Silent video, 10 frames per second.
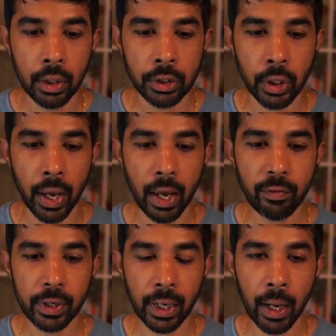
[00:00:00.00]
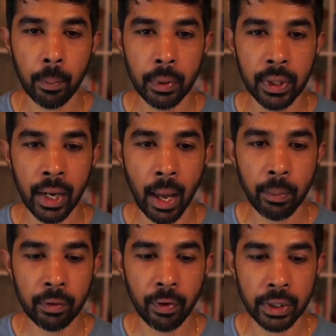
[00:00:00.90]
So every time the
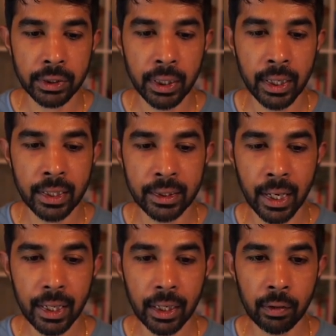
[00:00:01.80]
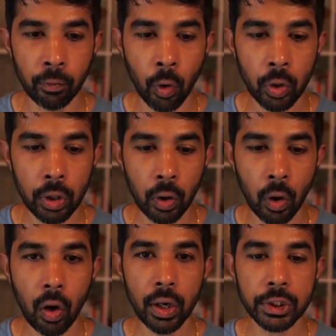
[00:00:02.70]
Lambda function is getting invoked,
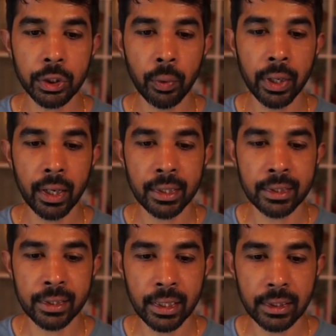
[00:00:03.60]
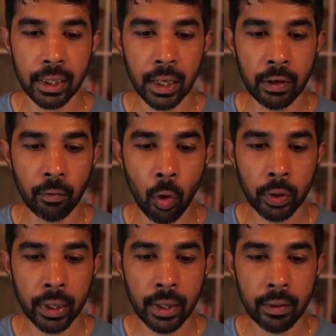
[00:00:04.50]
all it's doing is just
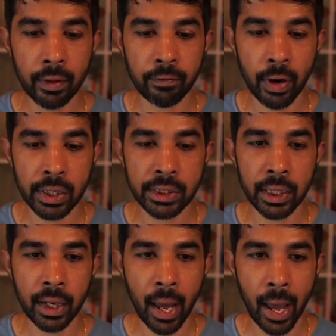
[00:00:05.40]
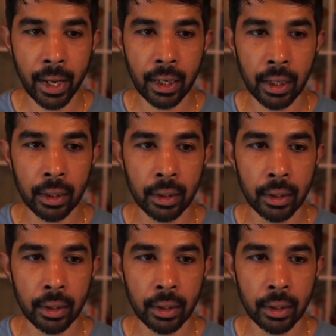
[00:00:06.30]
invoking the function handler.